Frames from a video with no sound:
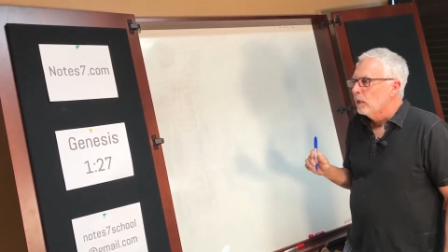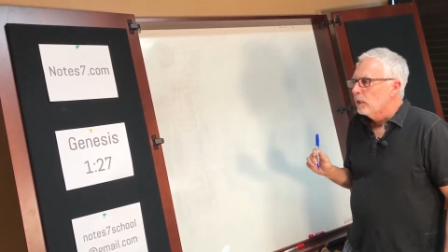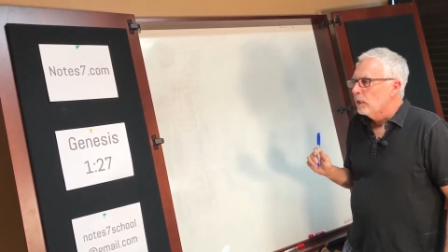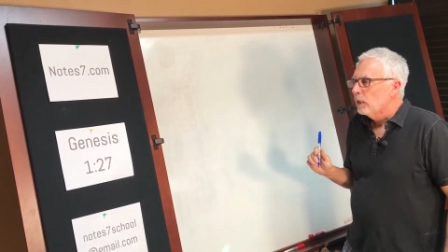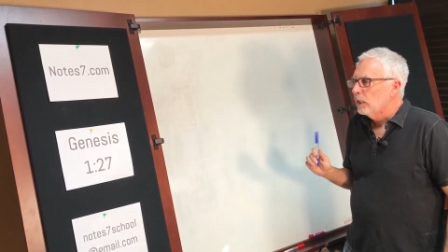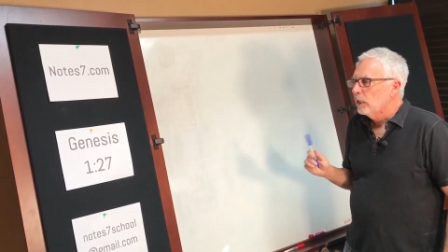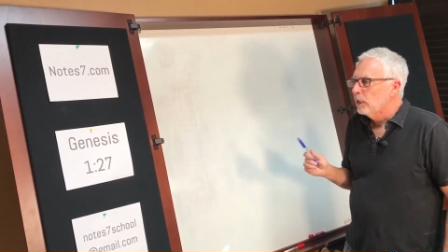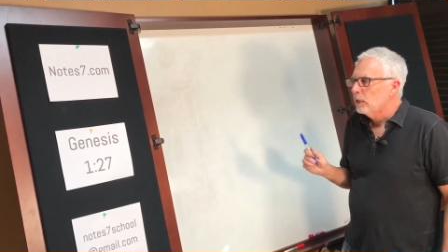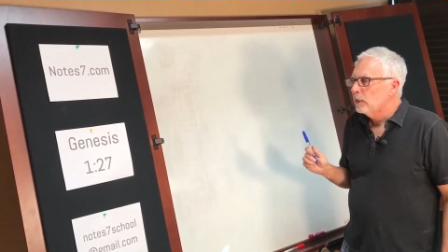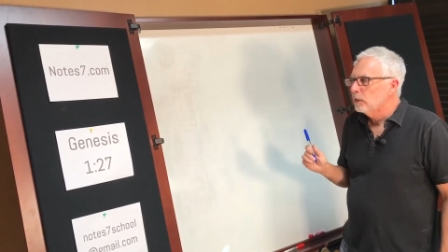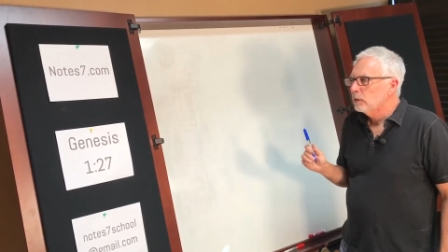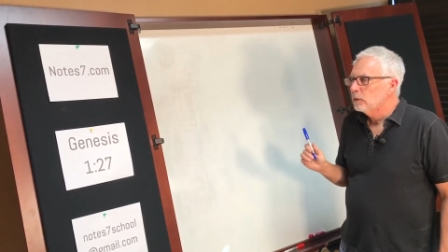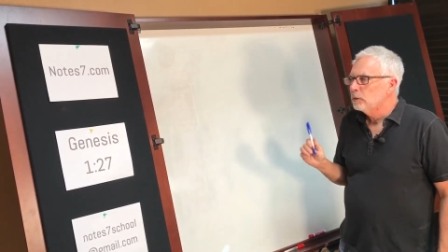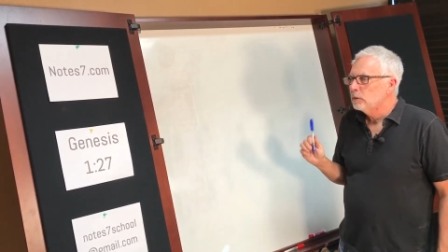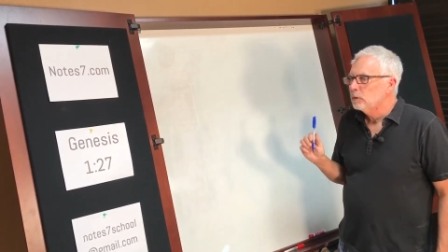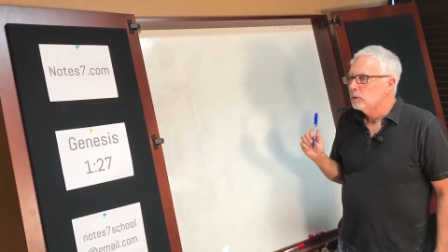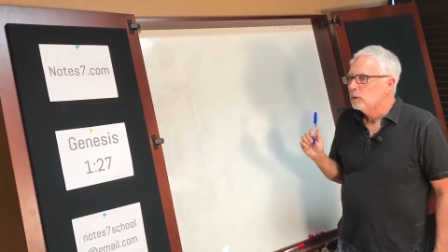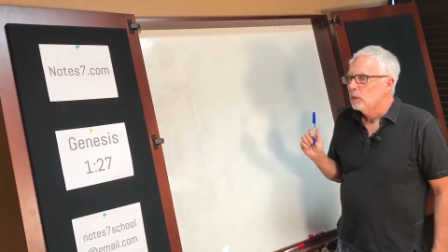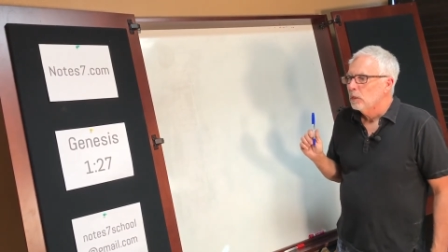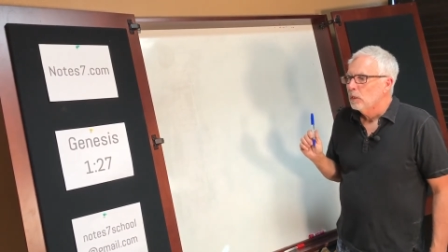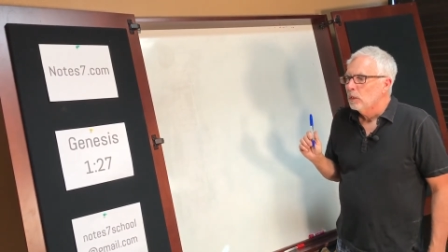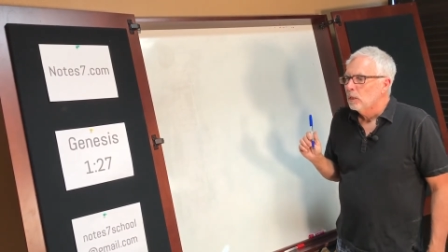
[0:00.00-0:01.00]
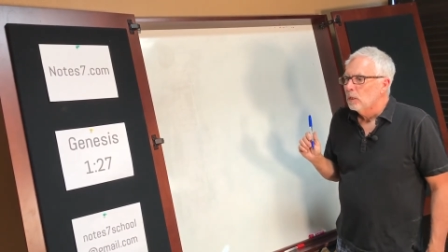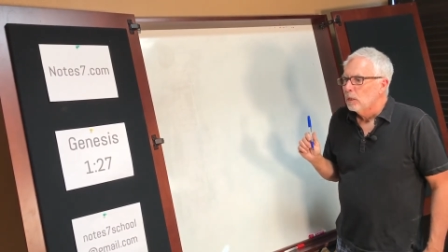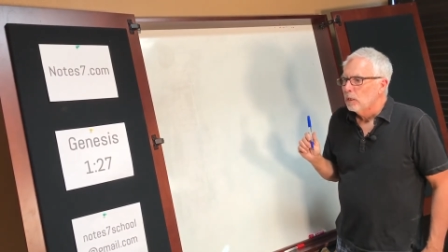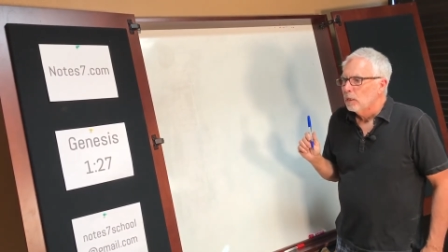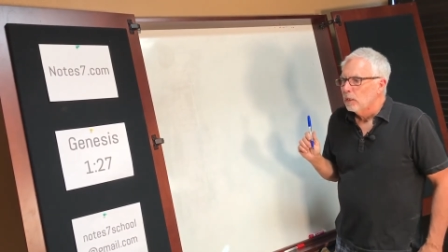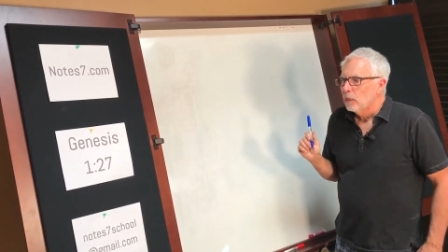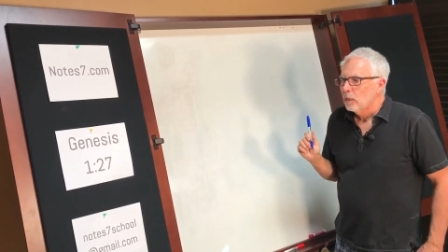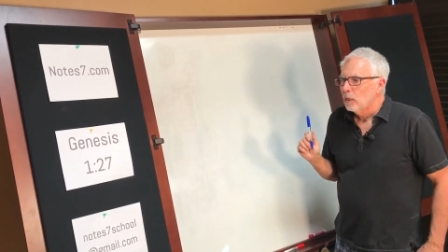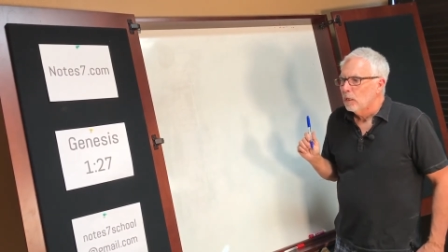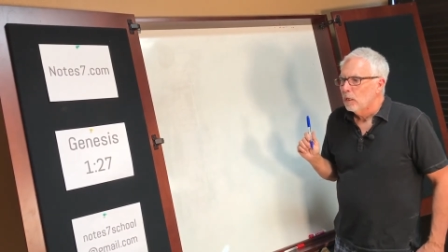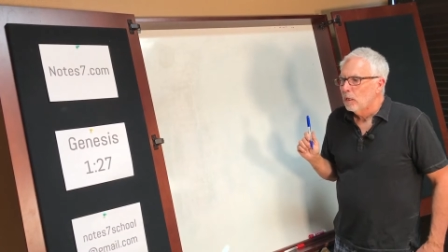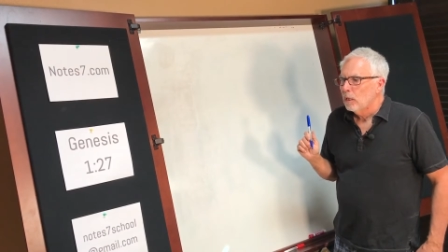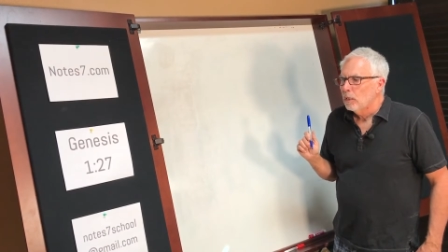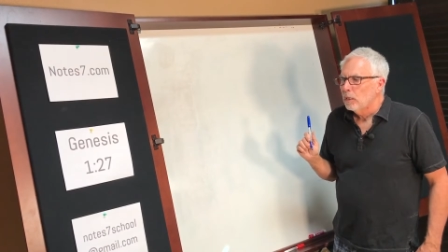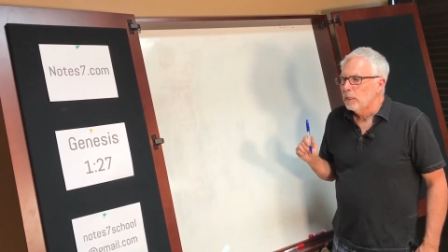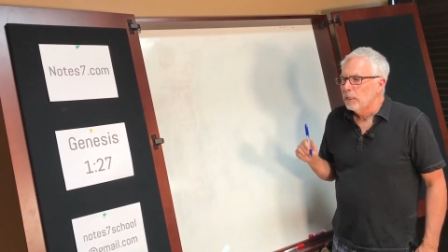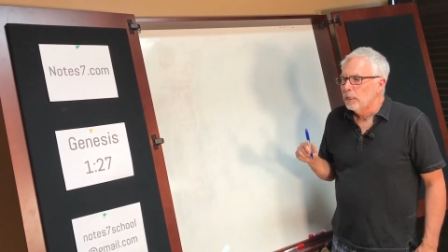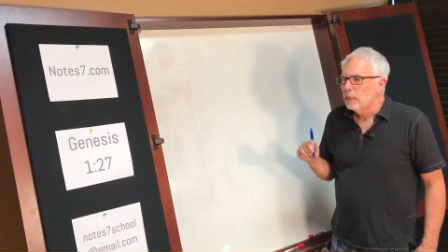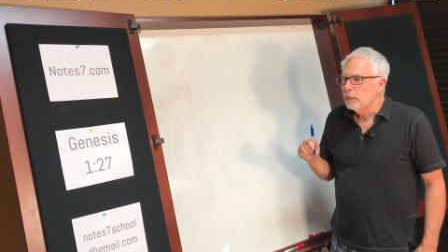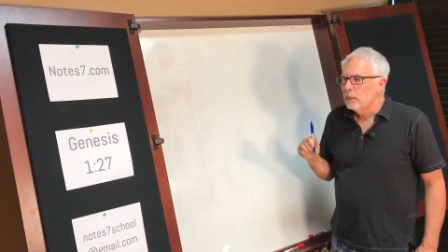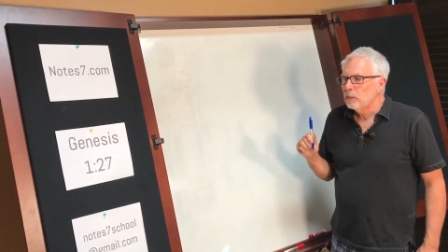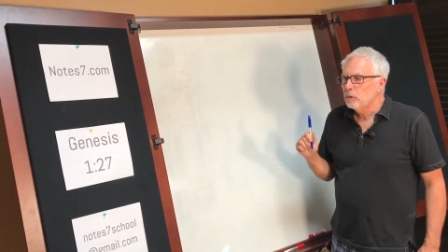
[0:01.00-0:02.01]
is uh,
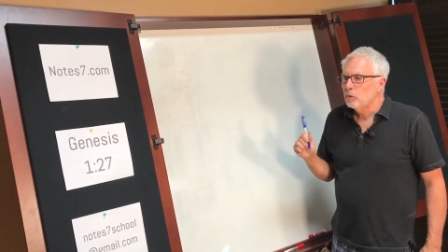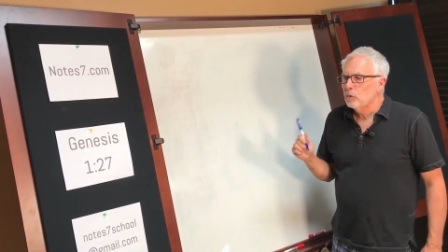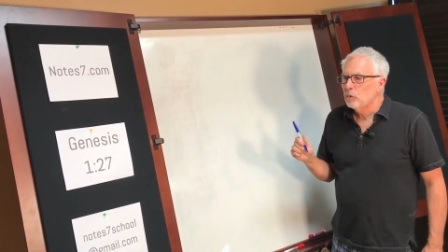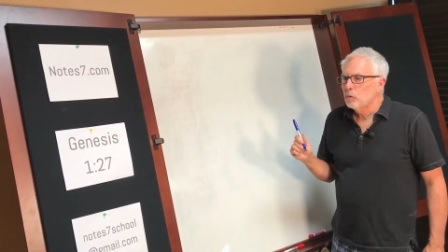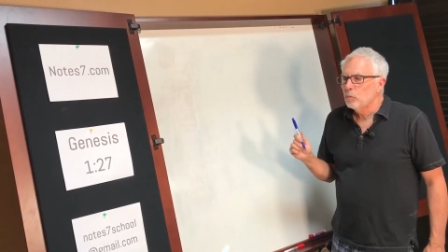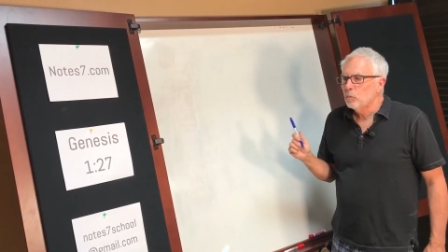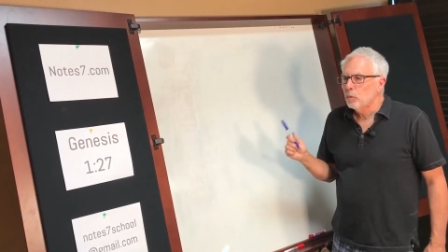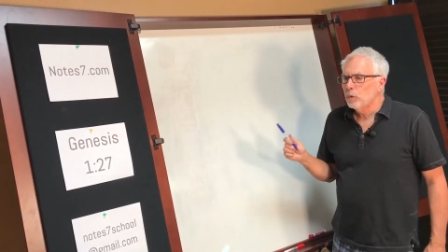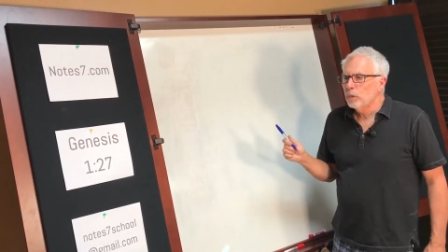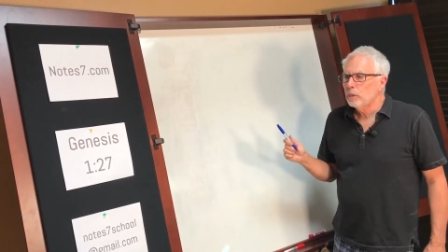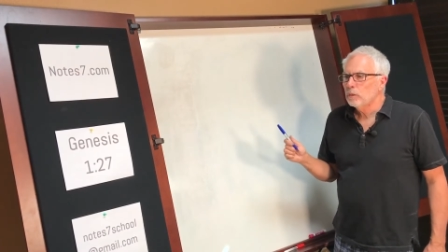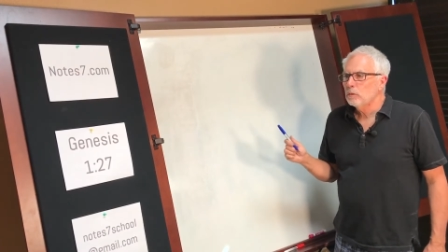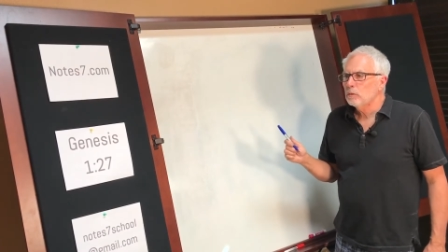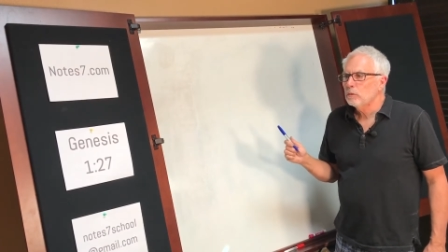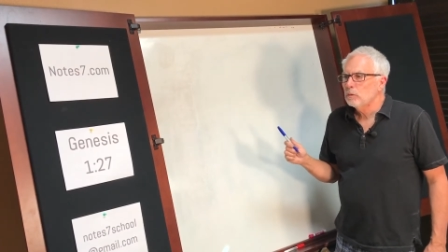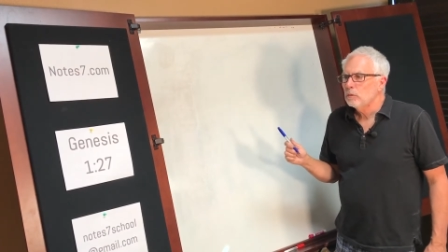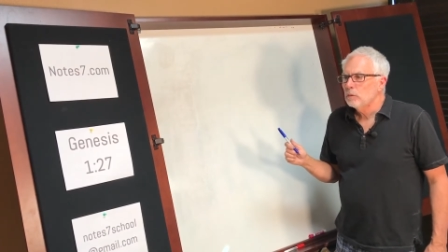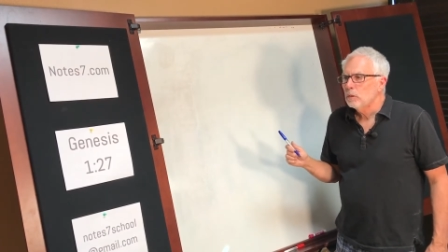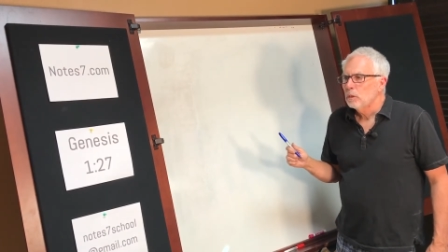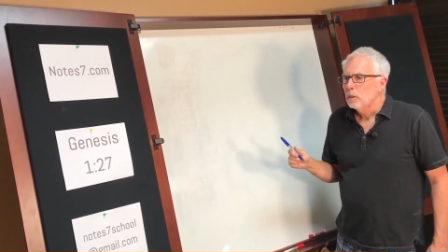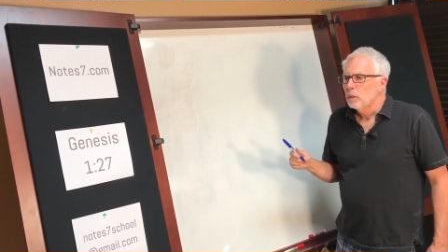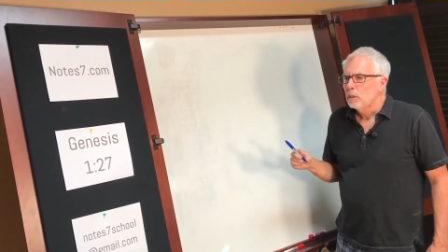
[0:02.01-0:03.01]
any good riddle,